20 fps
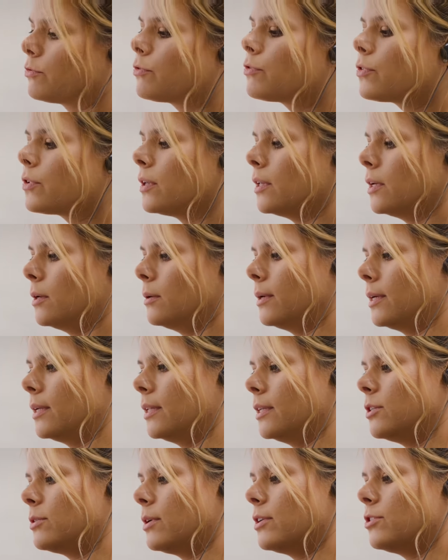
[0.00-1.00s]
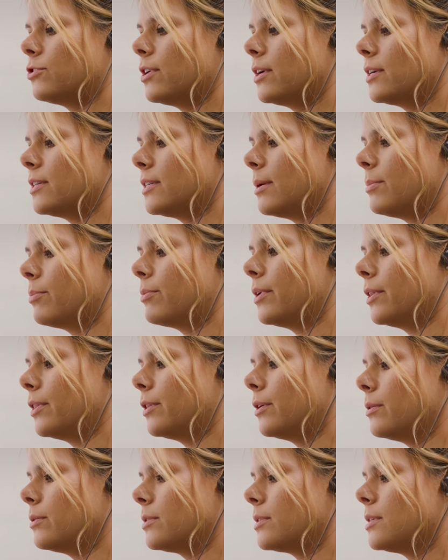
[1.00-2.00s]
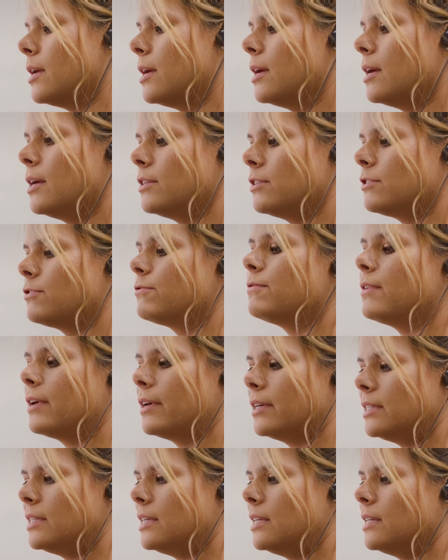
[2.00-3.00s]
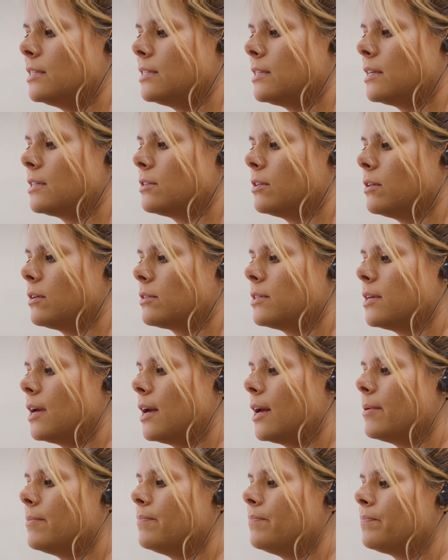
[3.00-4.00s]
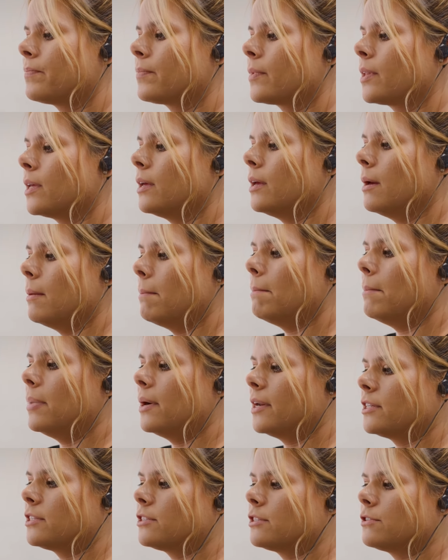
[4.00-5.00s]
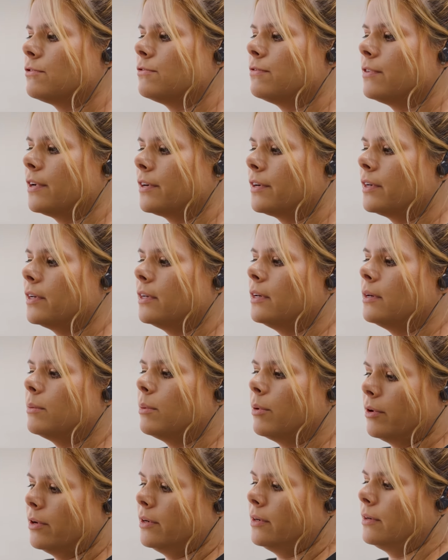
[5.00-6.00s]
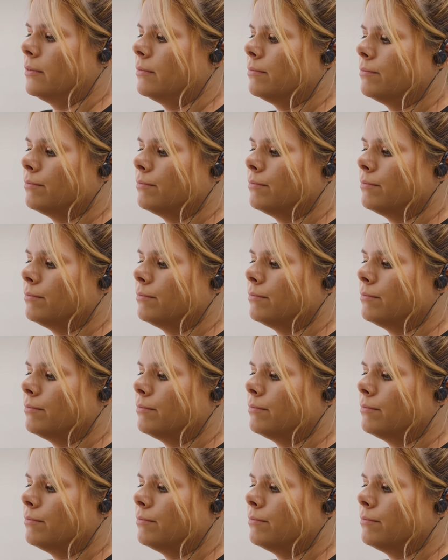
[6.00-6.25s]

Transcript: really quickly. So I try to separate those. It's very tedious, takes a long time, but it's very important.